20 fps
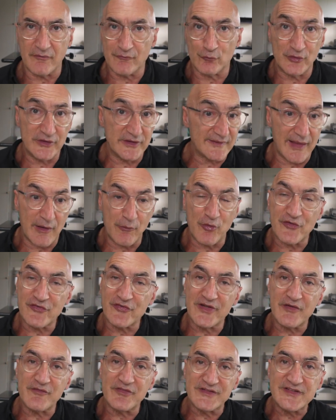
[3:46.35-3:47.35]
where that was
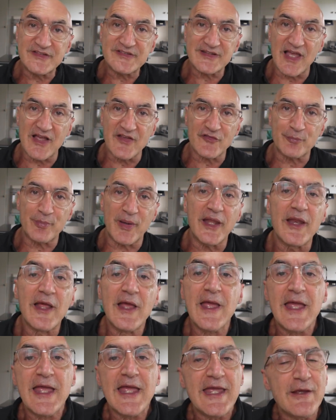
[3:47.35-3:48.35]
never discussed, but
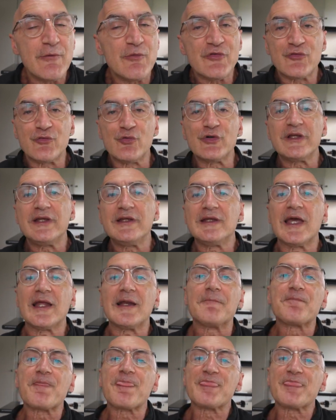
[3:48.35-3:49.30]
he was looking at